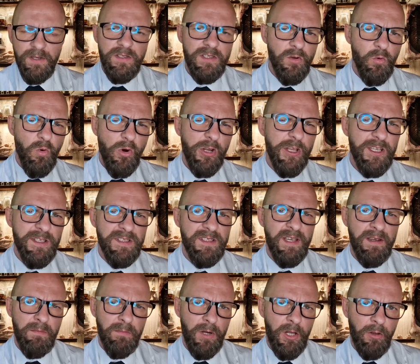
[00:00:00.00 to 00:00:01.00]
So what is
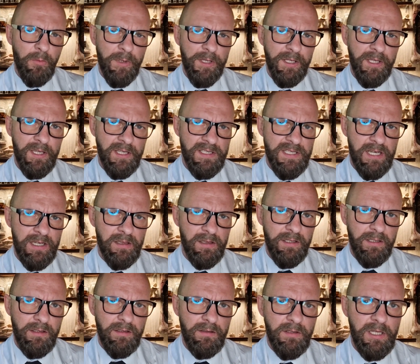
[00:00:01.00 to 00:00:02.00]
embalming
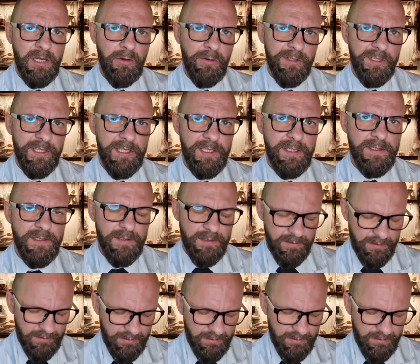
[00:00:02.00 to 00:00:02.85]
exactly nowadays?